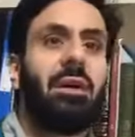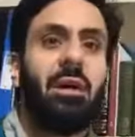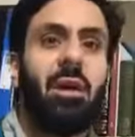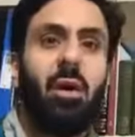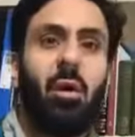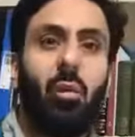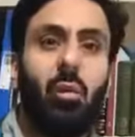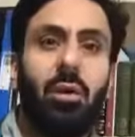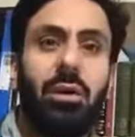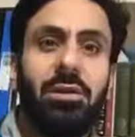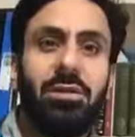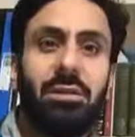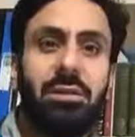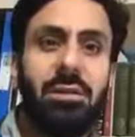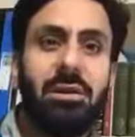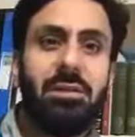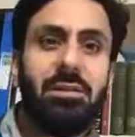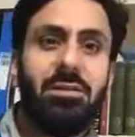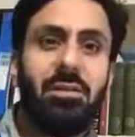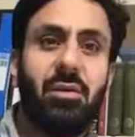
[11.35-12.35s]
which
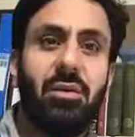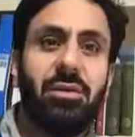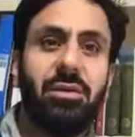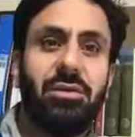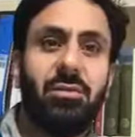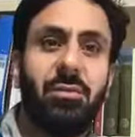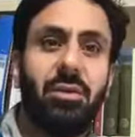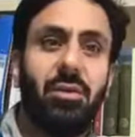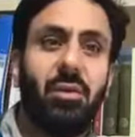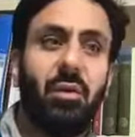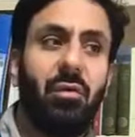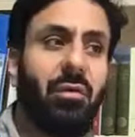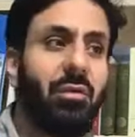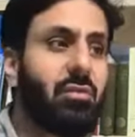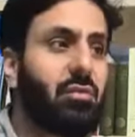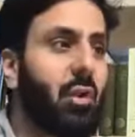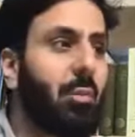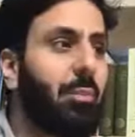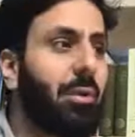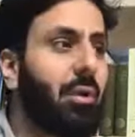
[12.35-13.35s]
is going to be on the
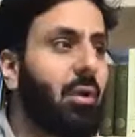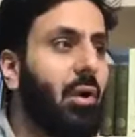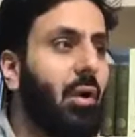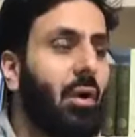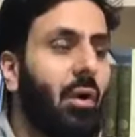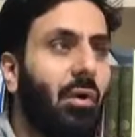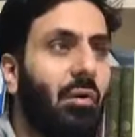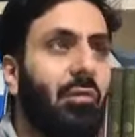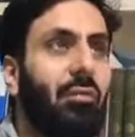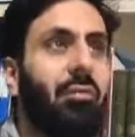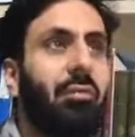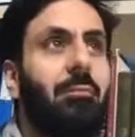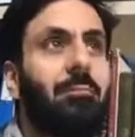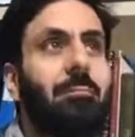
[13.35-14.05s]
topic of